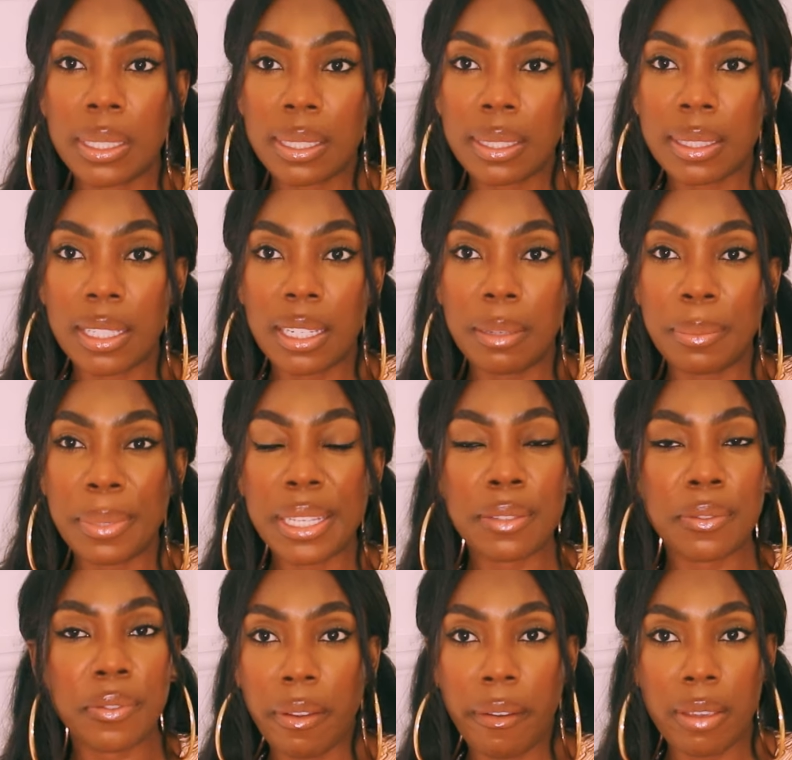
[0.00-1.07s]
system
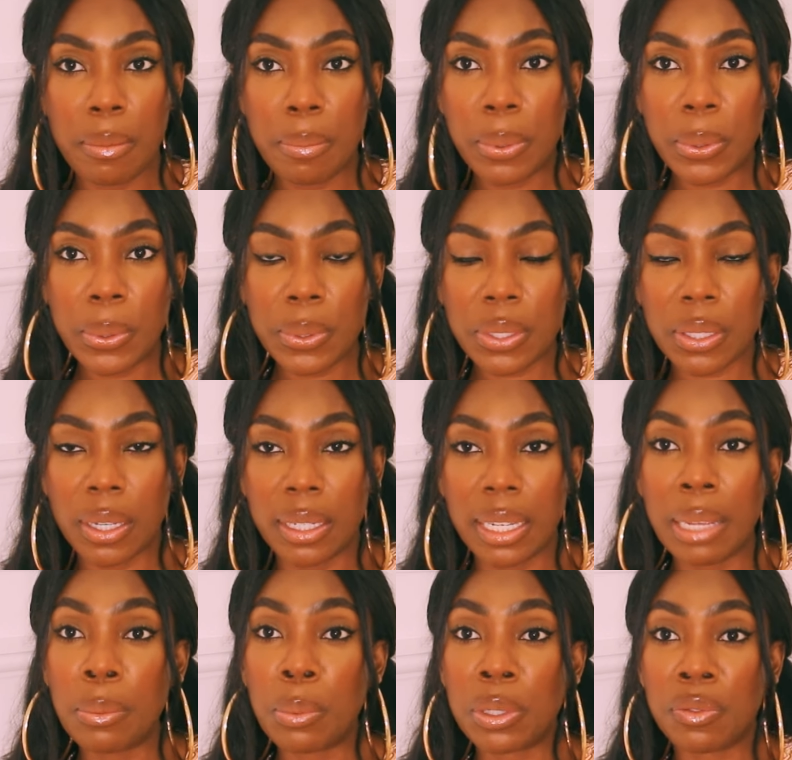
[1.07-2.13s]
is very important.
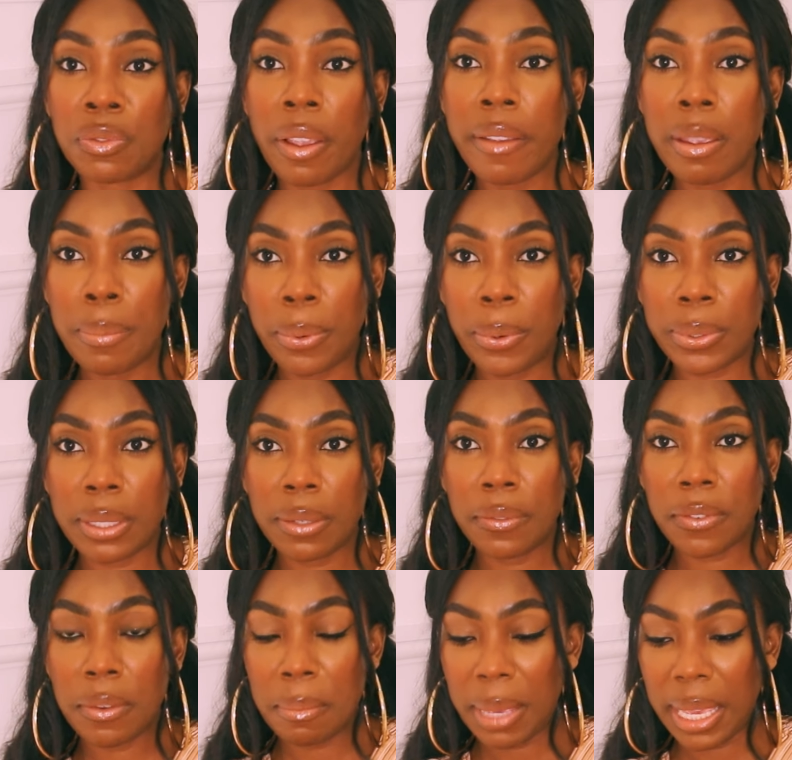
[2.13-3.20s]
It was very
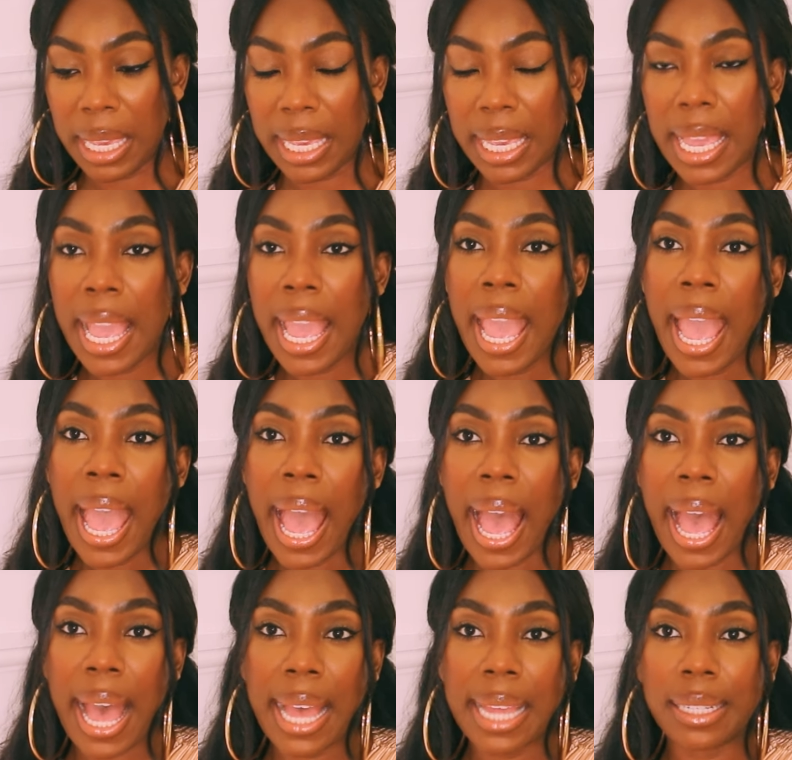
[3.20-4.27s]
important for me,
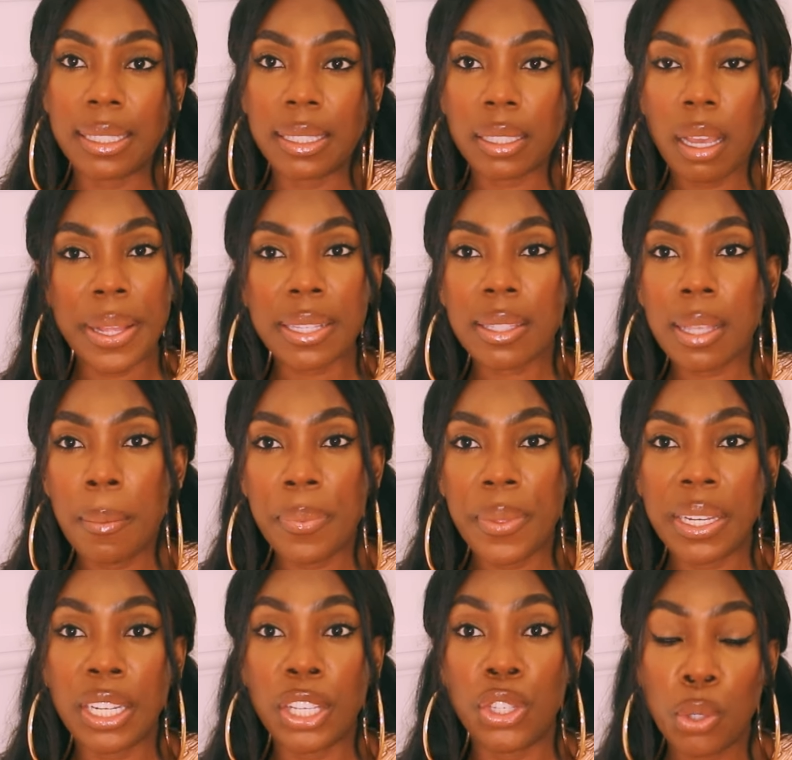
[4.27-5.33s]
and it's
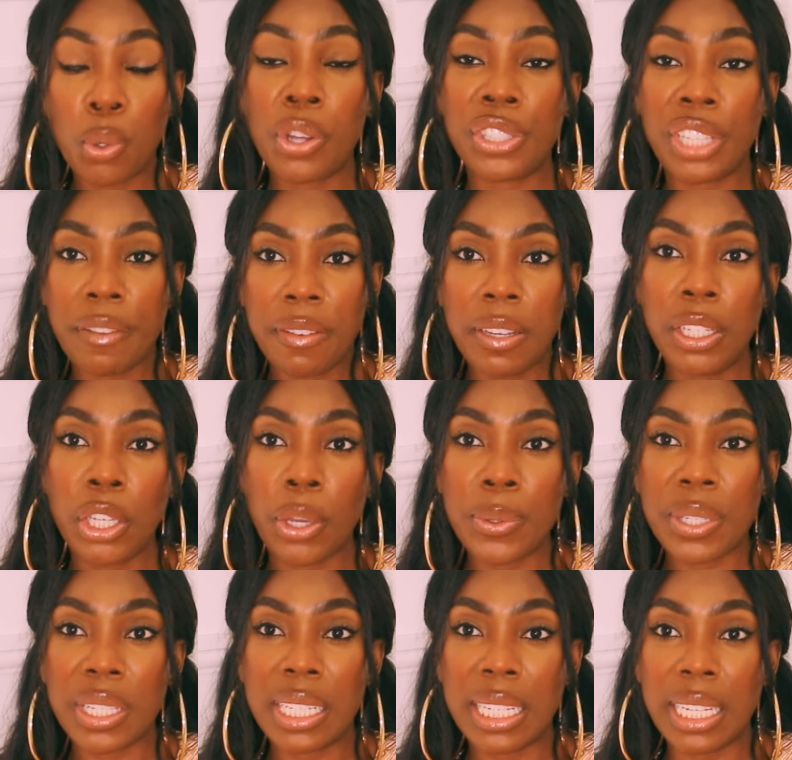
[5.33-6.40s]
something that you are definitely
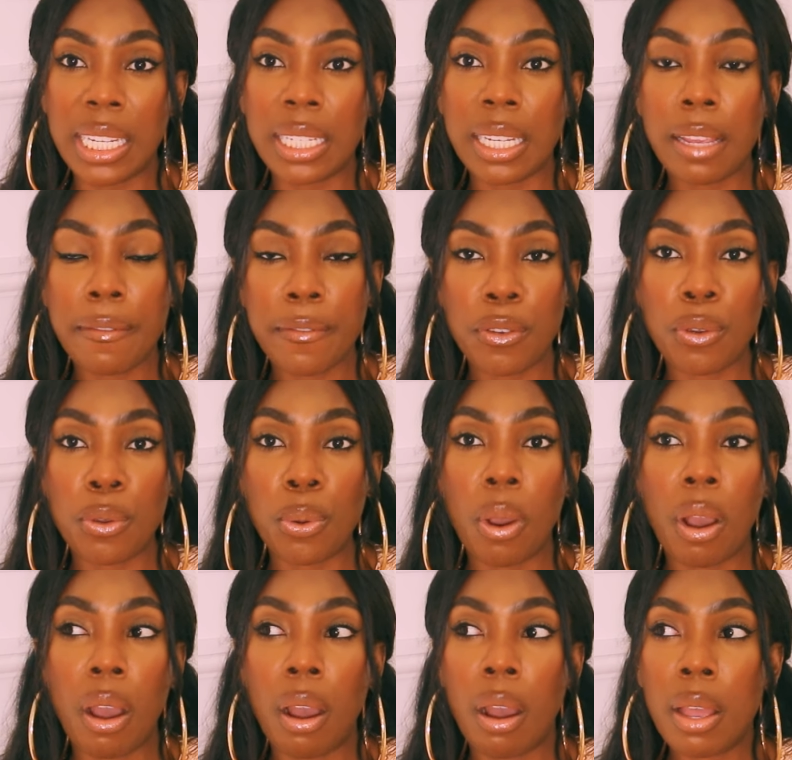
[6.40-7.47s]
going to need if you
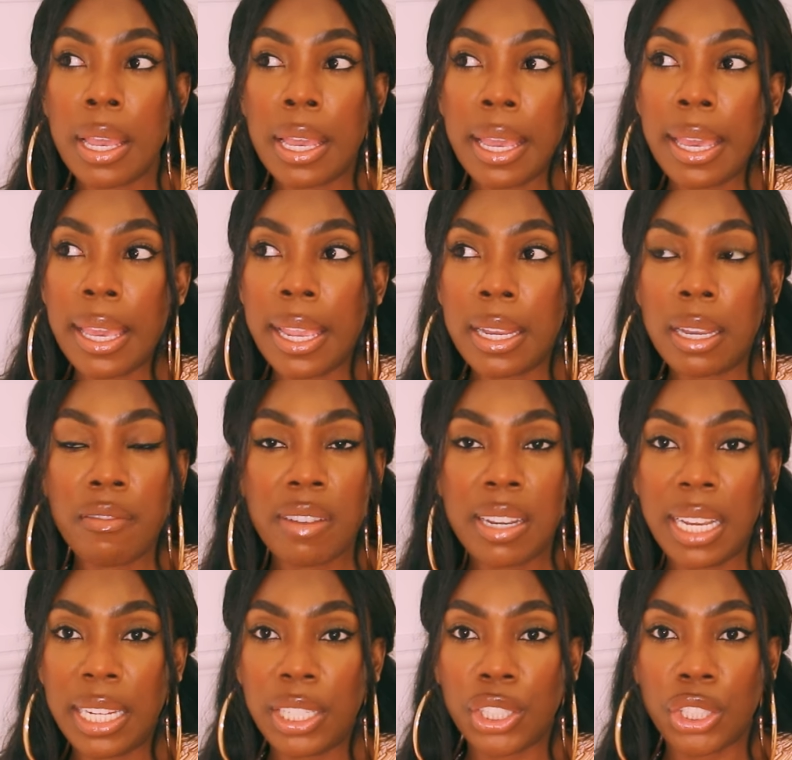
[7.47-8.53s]
are in a
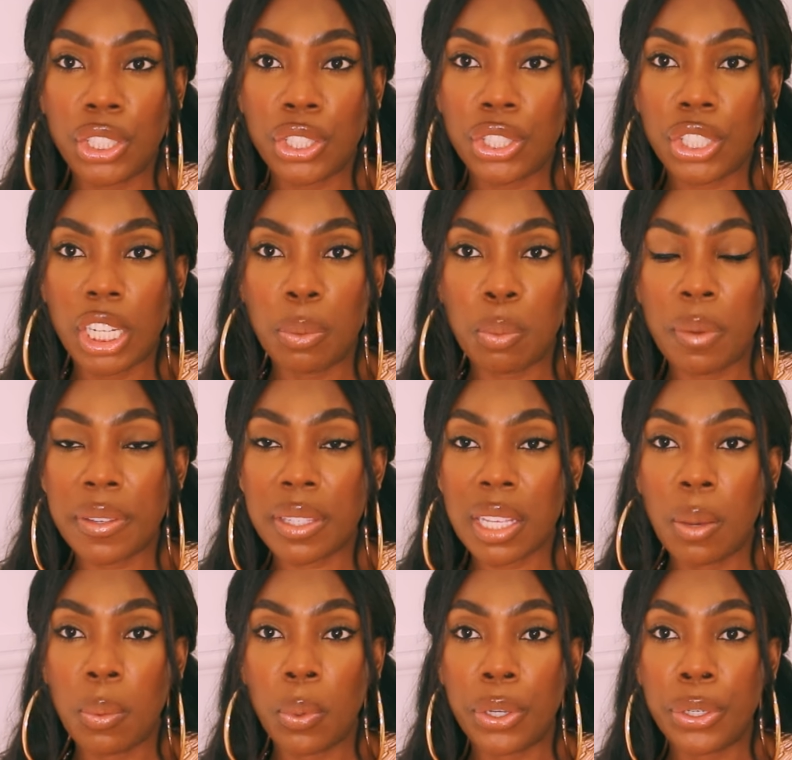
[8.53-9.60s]
relationship with
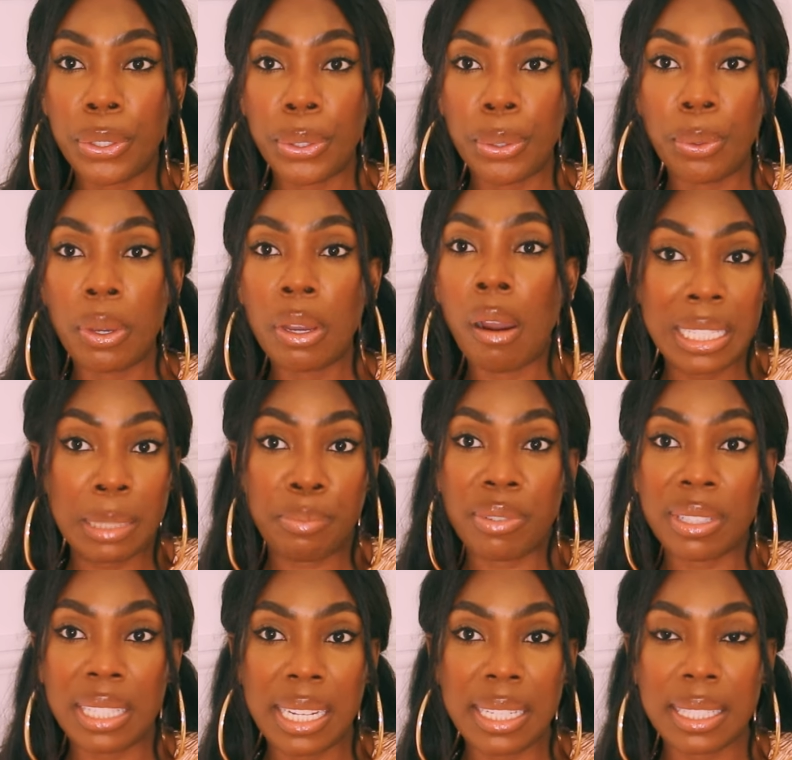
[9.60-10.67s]
someone who is
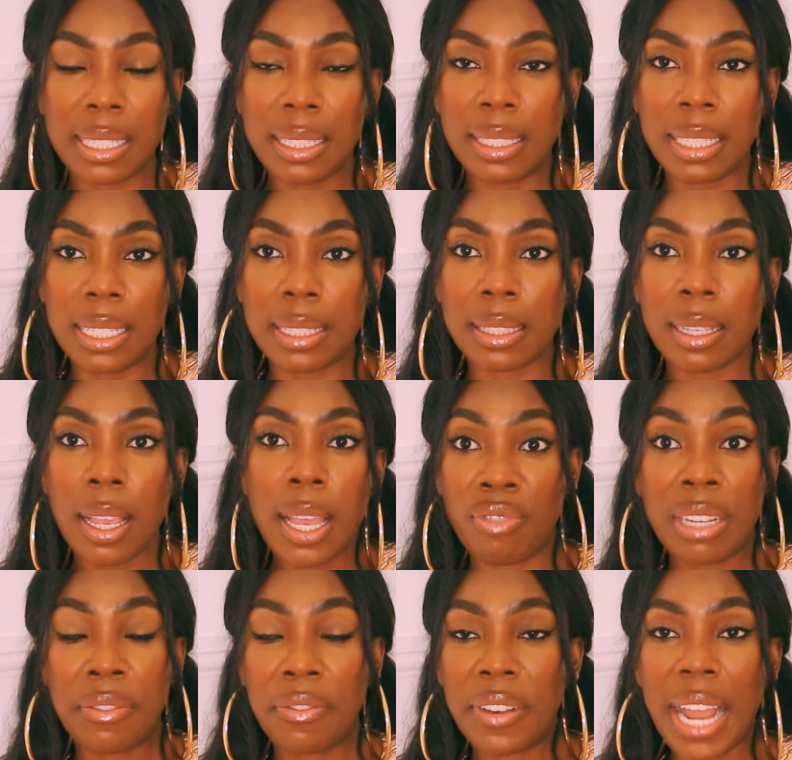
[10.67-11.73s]
presenting these
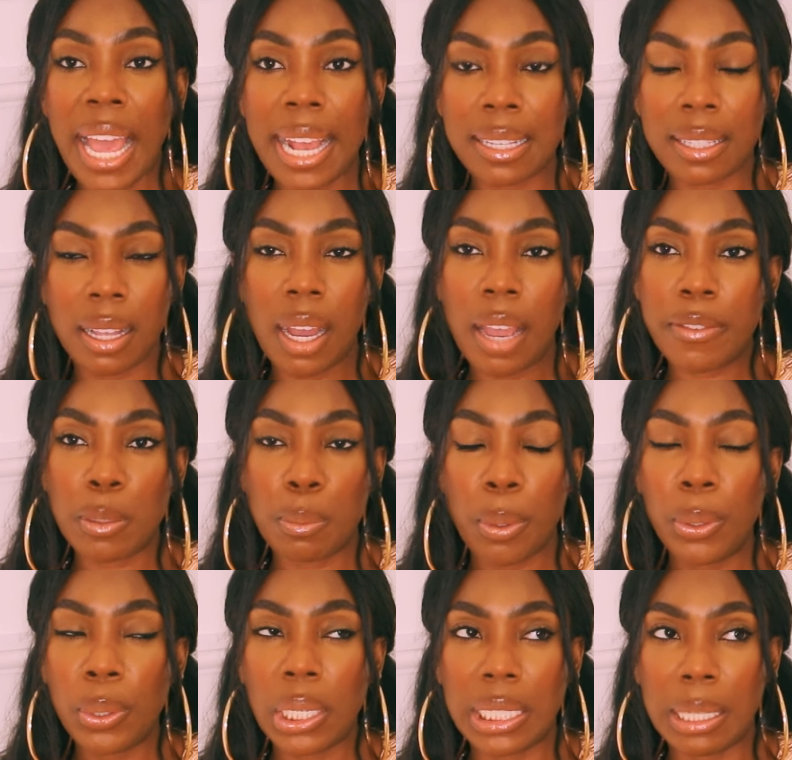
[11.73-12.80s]
red flags that I've
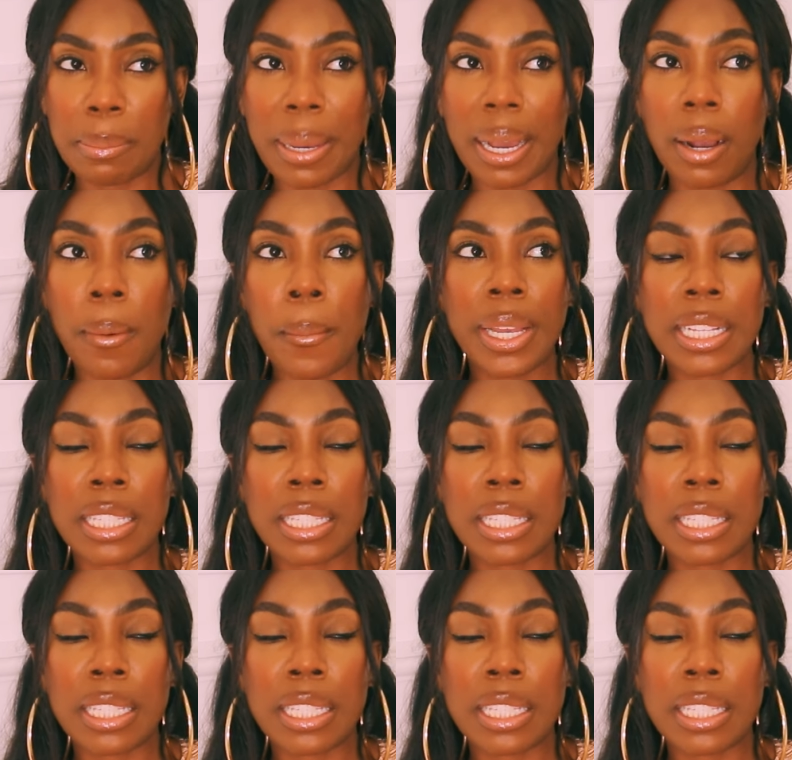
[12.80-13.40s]
spoken about.